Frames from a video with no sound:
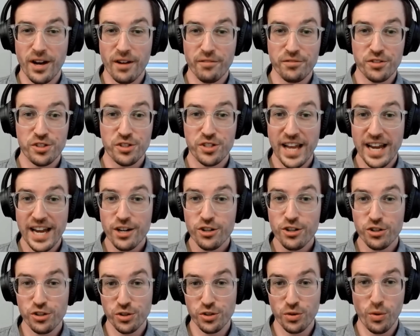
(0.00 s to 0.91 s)
of
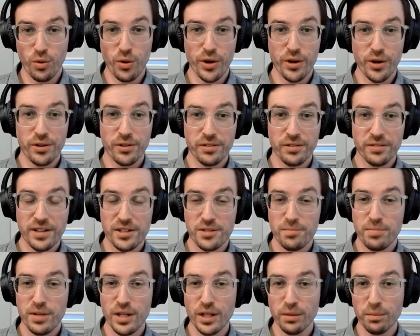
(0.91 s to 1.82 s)
sanctioned oil
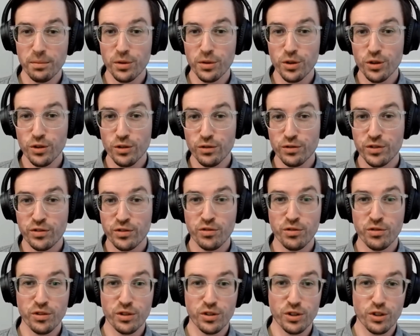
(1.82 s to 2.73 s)
that's being moved through right.